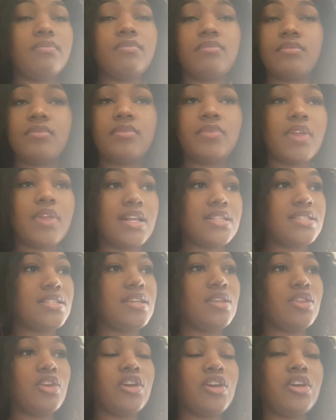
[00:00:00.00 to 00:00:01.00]
that's
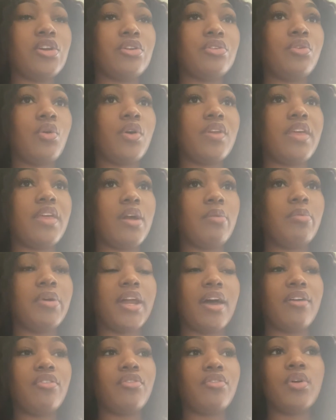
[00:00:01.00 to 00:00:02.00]
neither here nor there, but
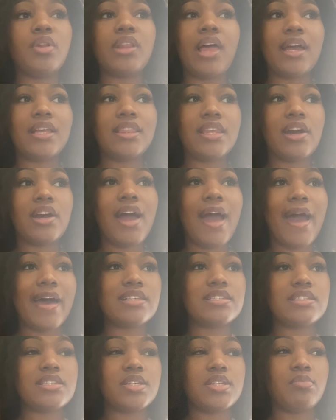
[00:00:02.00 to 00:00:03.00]
I feel like there
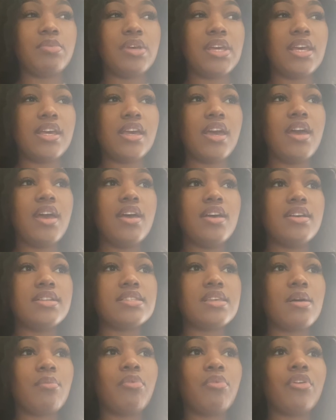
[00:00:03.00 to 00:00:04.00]
has to be
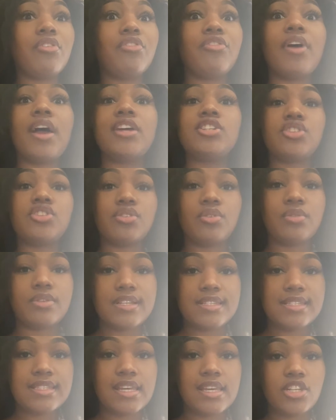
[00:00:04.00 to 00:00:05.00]
some professional
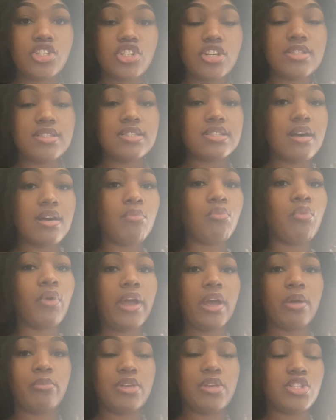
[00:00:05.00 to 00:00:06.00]
distinction
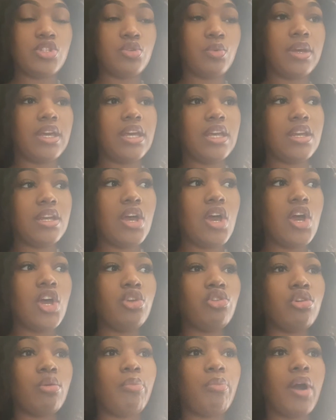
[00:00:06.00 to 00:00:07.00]
somewhere between
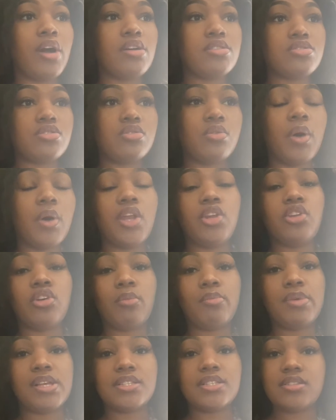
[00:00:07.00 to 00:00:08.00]
your personal and your
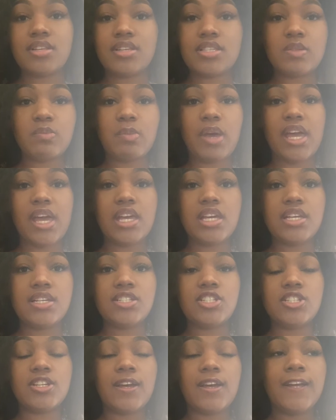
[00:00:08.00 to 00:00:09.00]
business
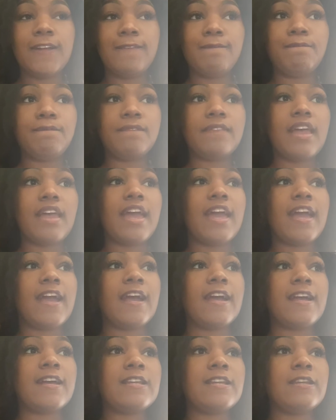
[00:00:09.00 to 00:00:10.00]
page.
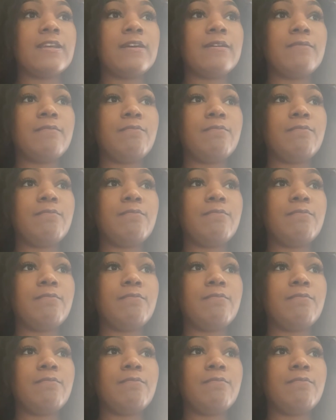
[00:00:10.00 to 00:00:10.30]
And